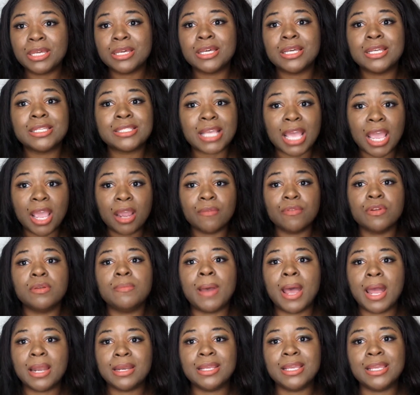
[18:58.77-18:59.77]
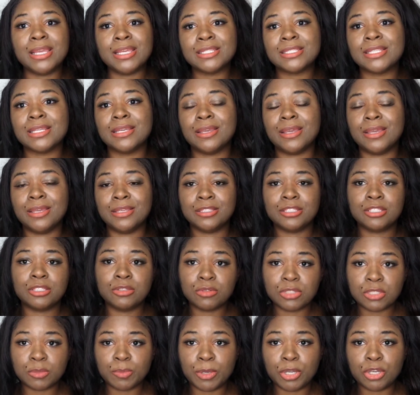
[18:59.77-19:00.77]
isn't into
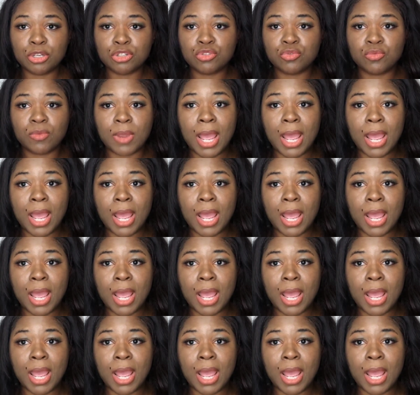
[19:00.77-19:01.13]
spirituality, or